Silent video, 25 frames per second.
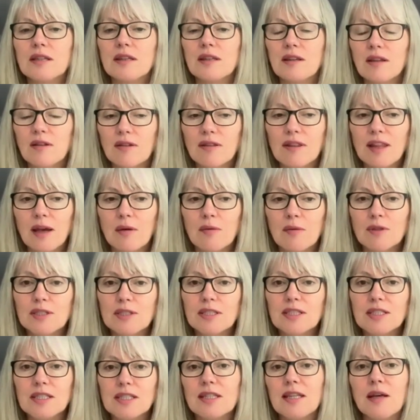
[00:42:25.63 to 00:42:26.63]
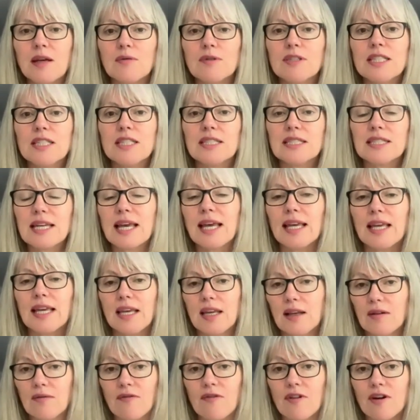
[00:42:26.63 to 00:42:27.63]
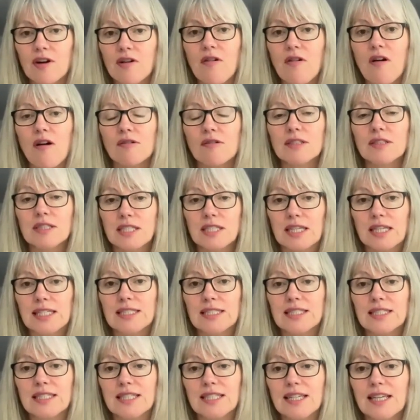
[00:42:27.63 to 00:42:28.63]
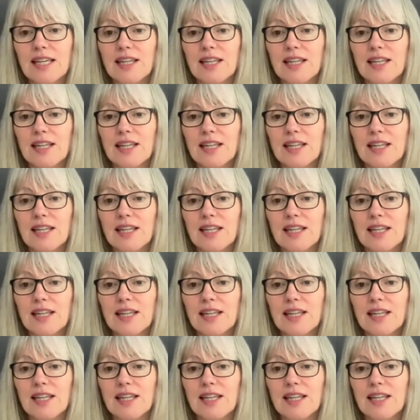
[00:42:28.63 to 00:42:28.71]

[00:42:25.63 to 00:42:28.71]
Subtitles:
there was this taken for granted